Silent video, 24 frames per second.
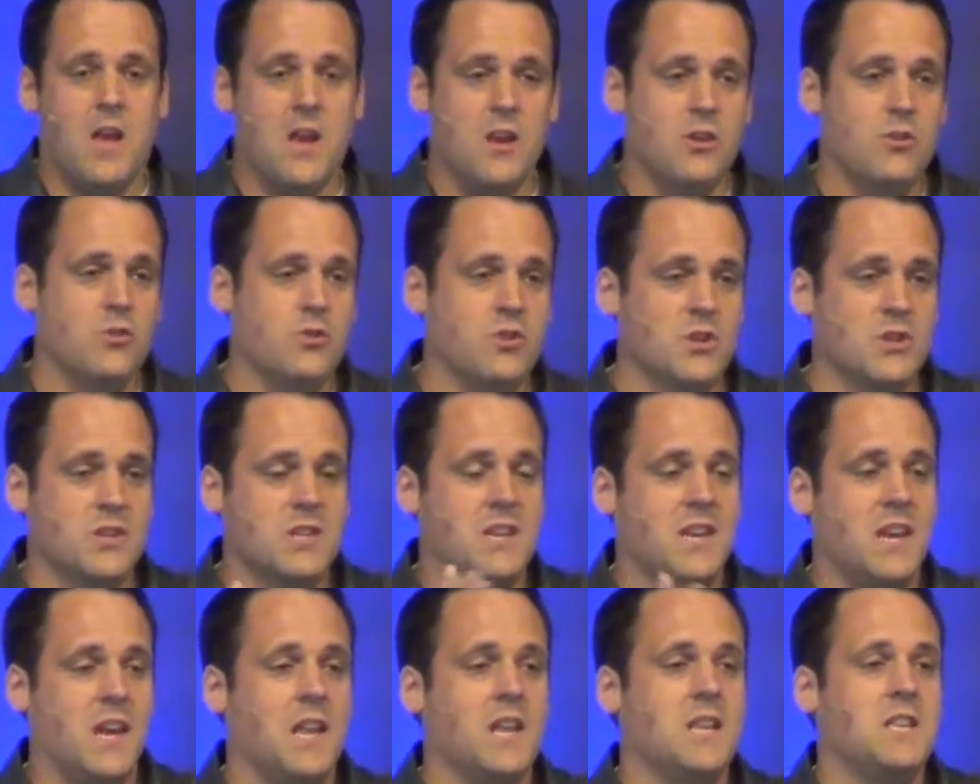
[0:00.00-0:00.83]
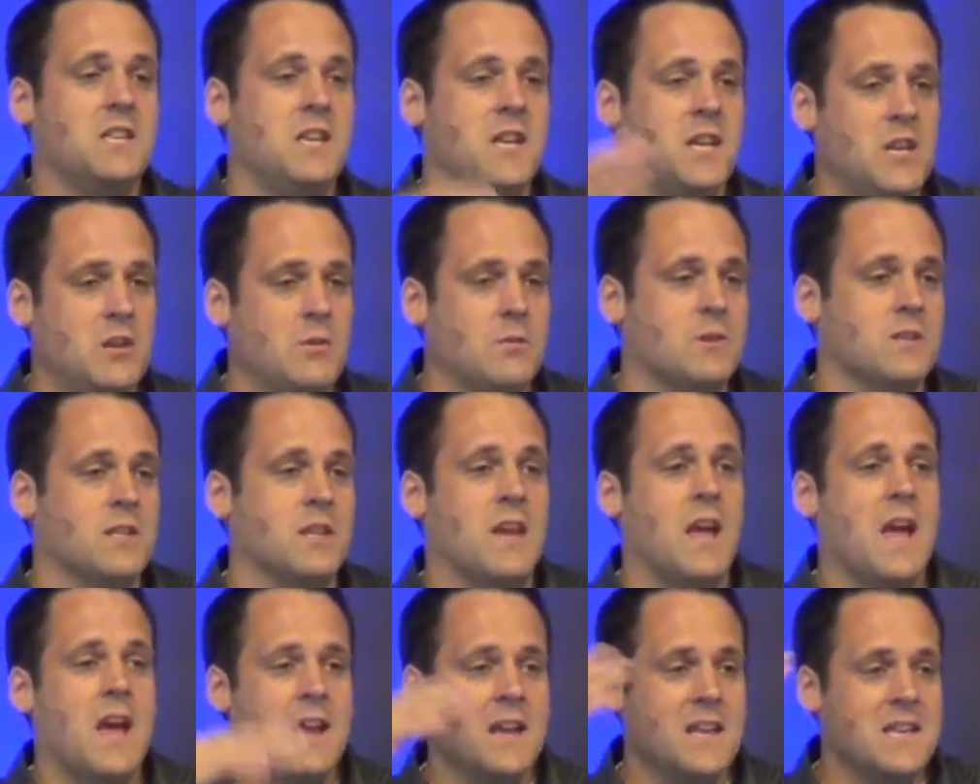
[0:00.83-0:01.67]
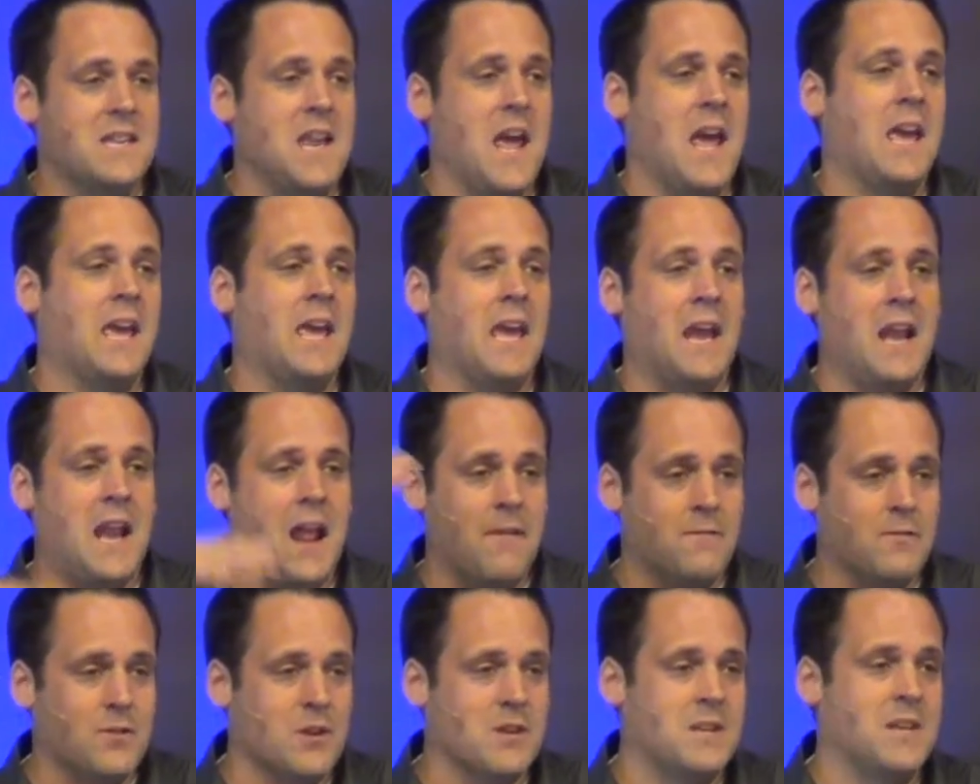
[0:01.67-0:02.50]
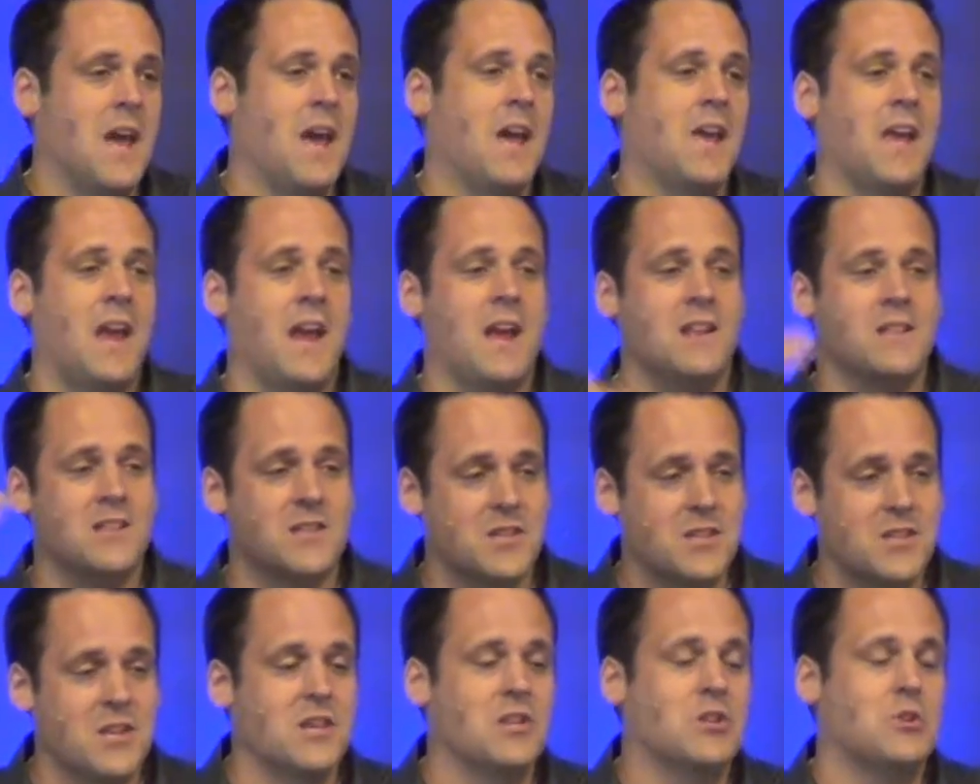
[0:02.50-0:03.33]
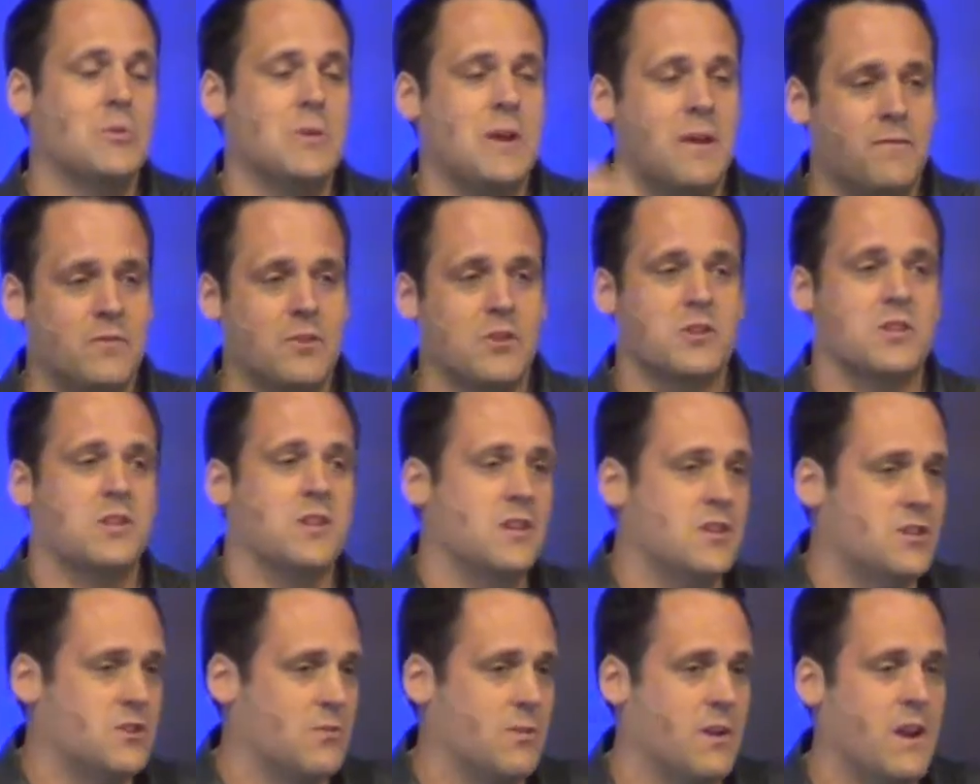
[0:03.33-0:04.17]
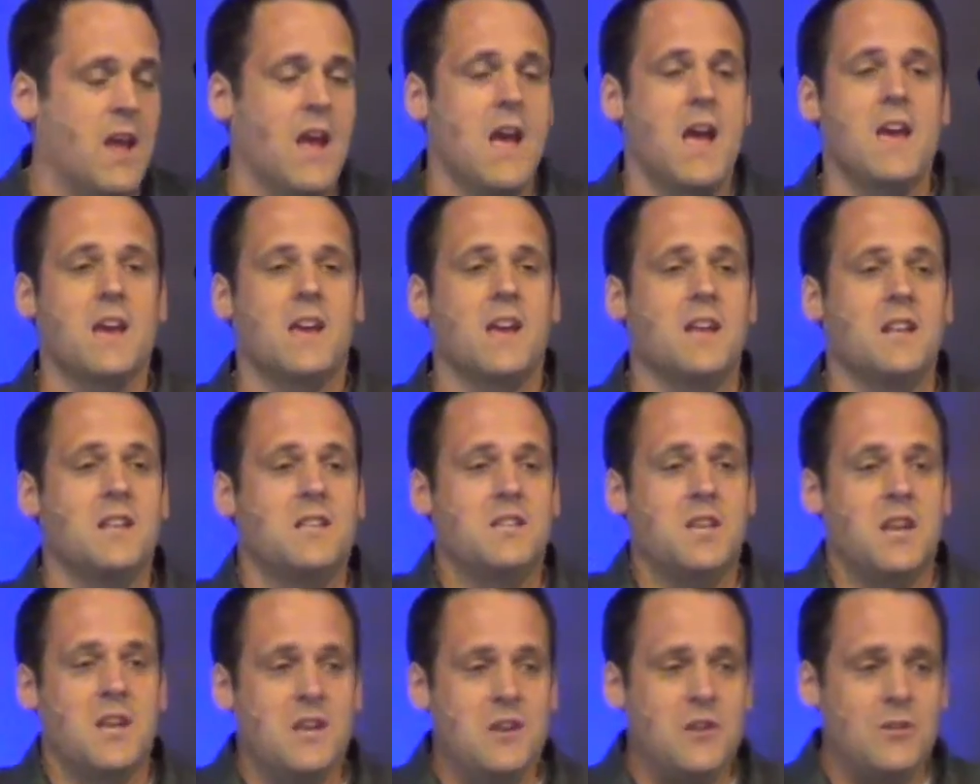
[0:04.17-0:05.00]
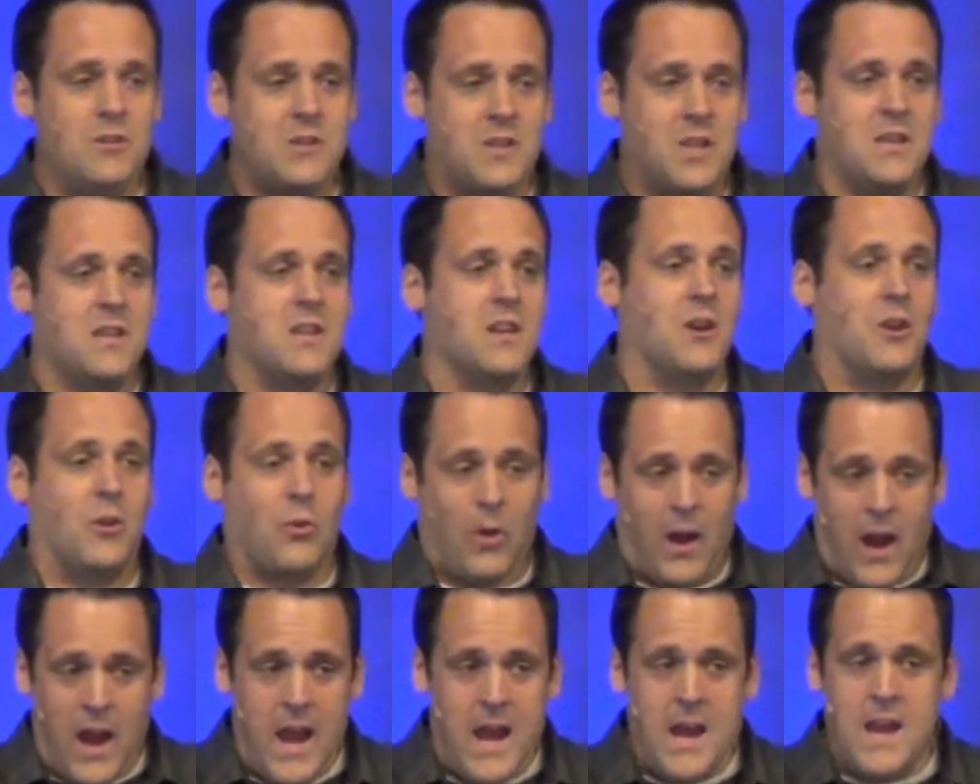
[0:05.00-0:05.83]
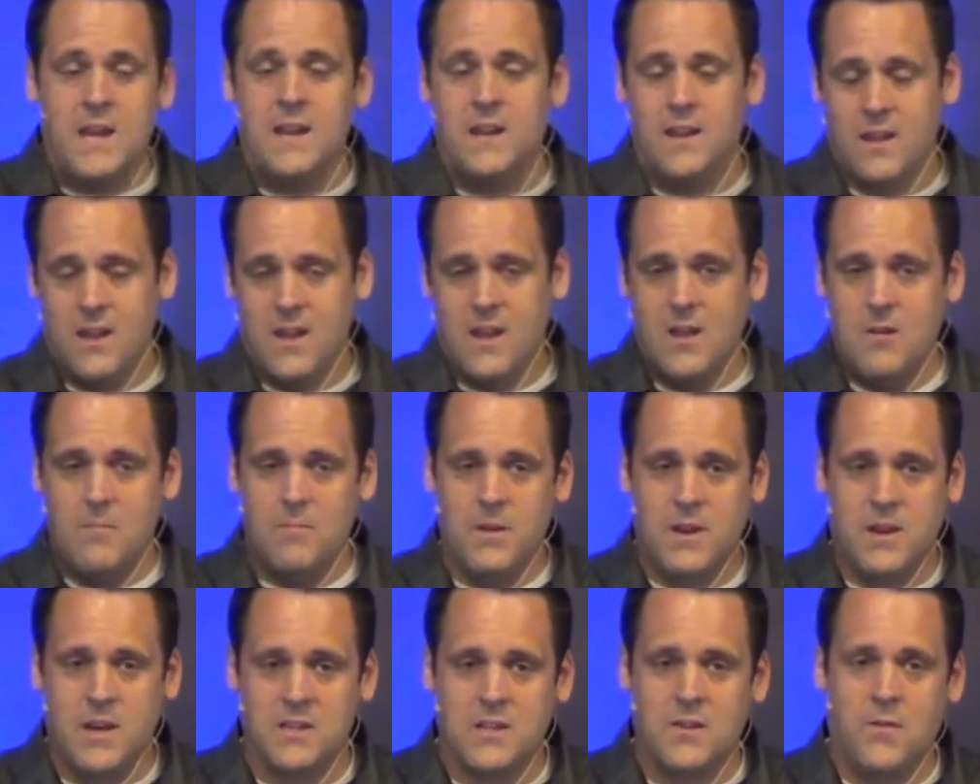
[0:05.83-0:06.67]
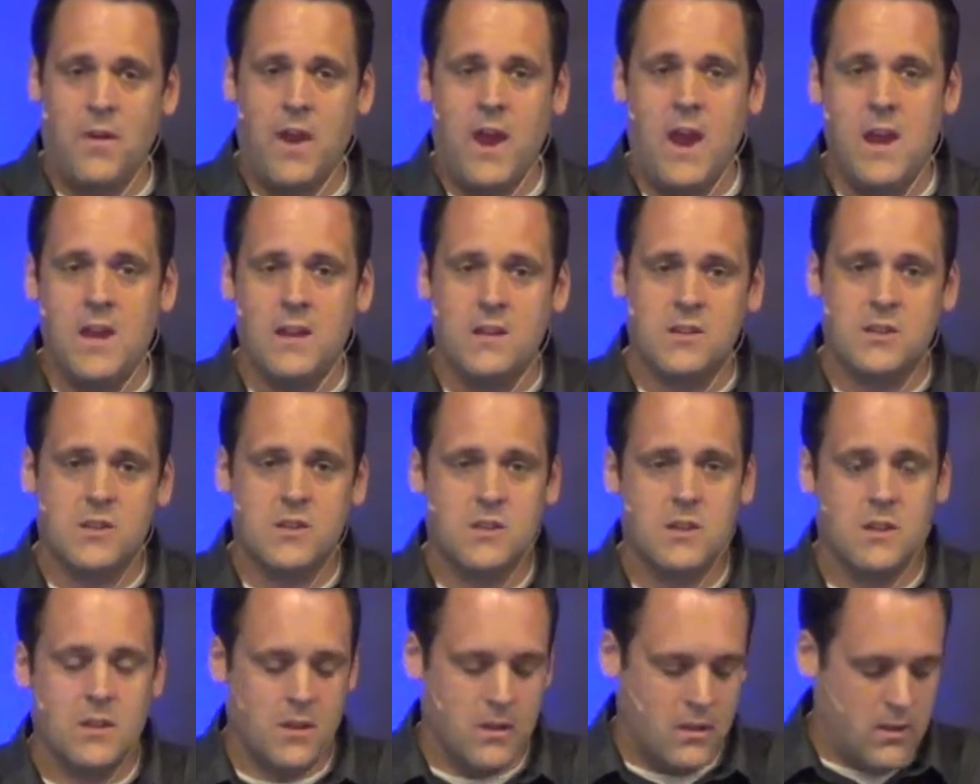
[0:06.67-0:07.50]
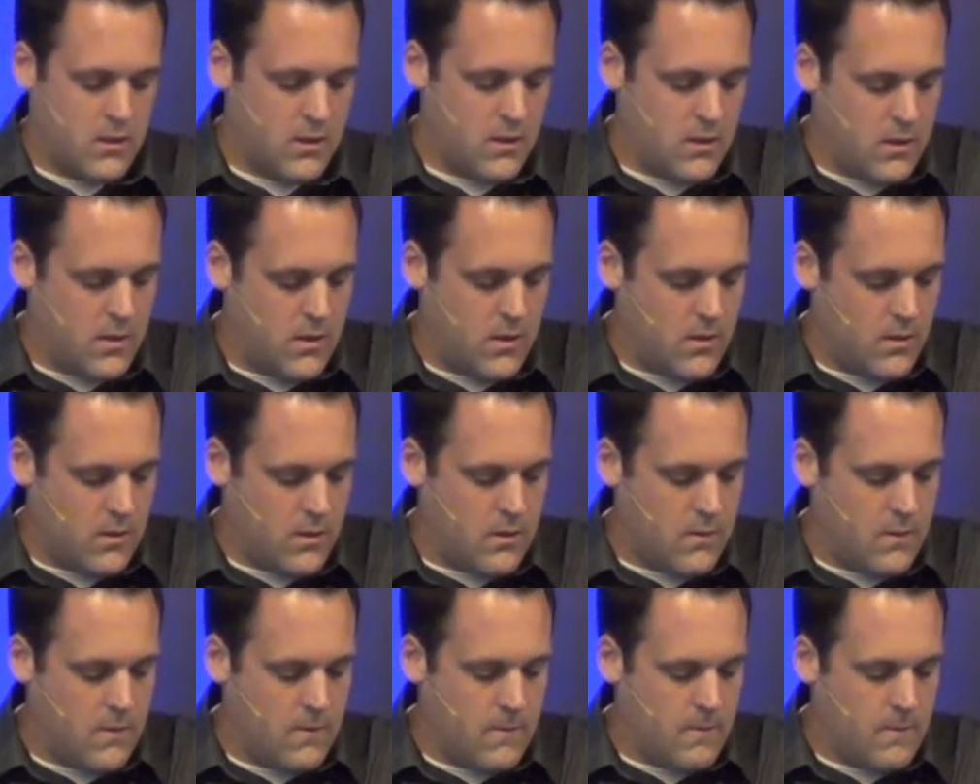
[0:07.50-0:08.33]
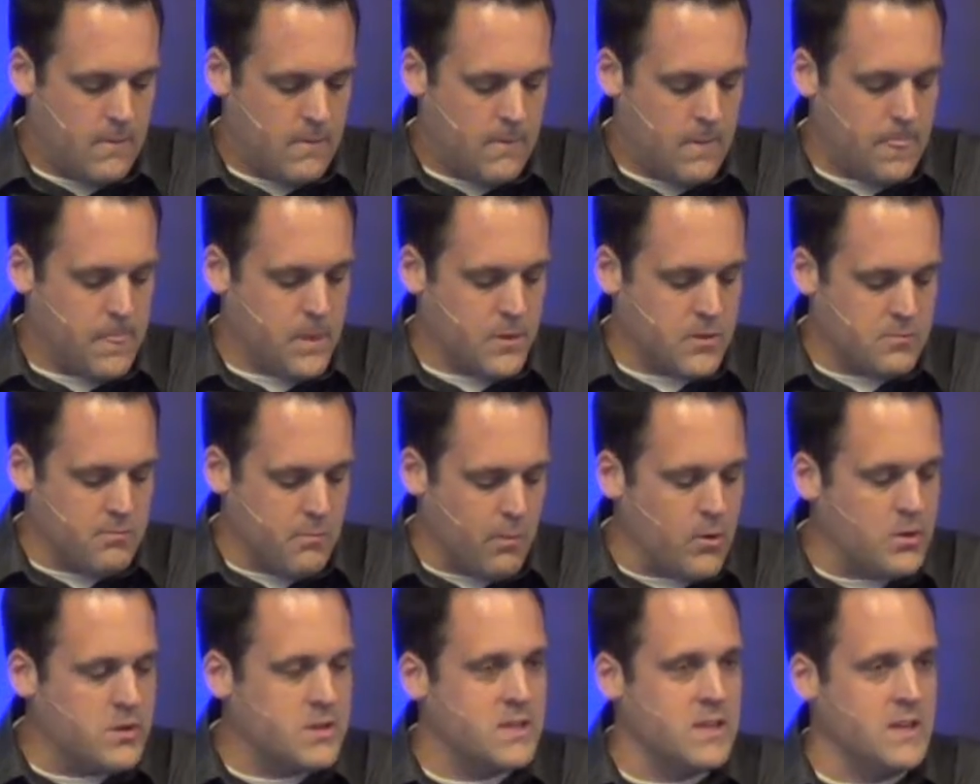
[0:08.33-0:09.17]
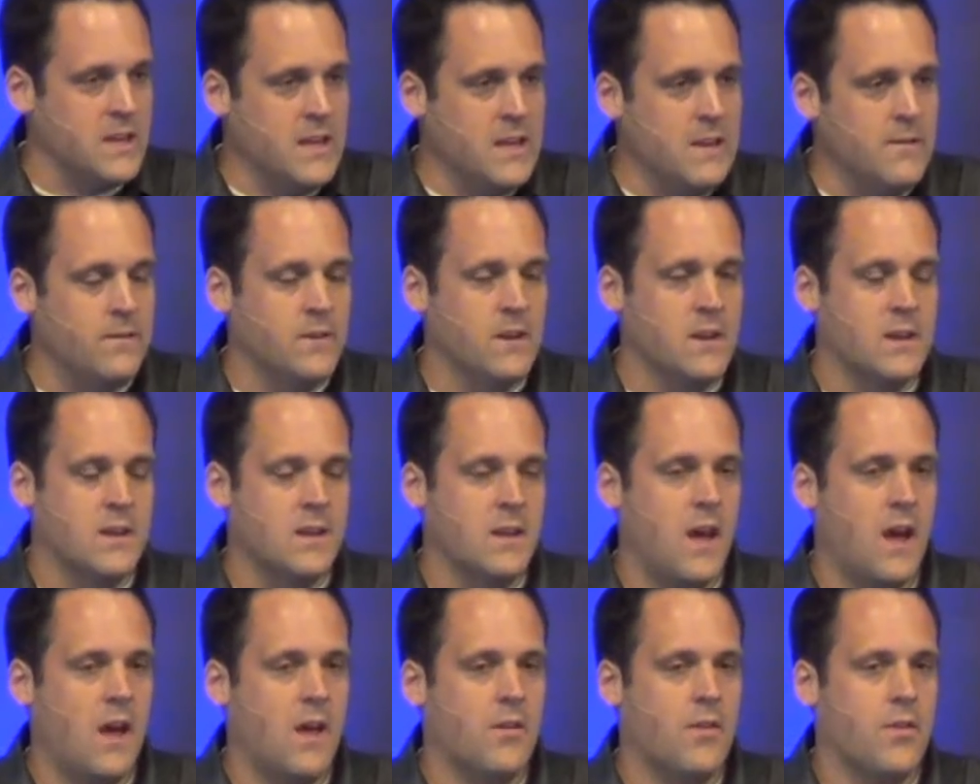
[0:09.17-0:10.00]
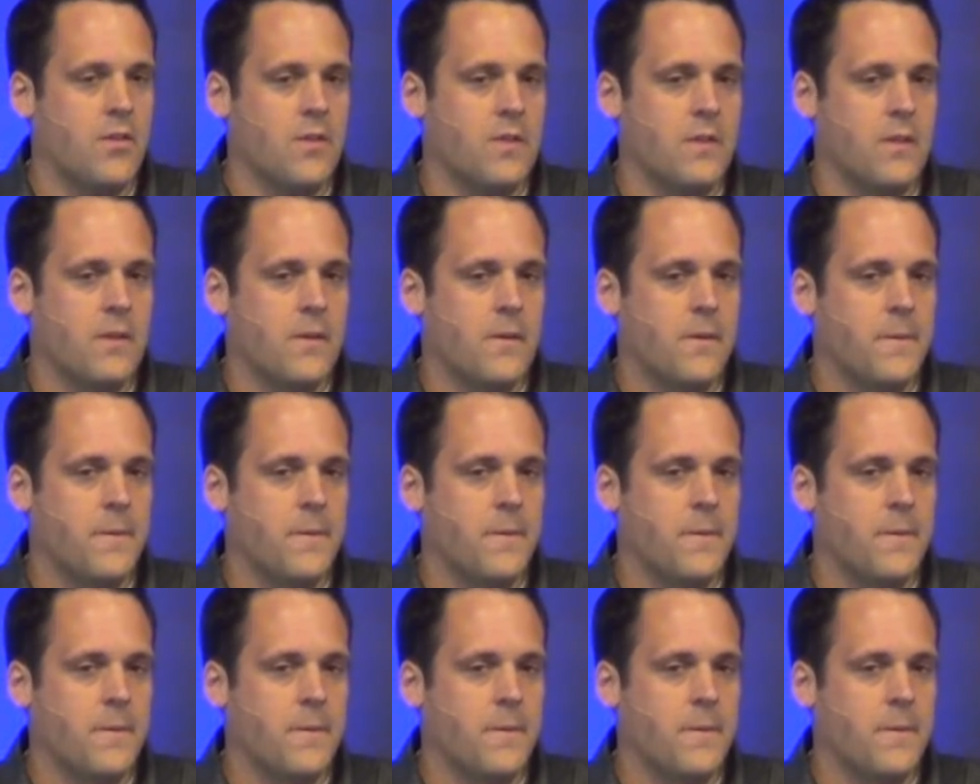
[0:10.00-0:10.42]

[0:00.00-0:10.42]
You just continuously, decade after decade and century after century, continue to degrade because of age. There's mercy even in death.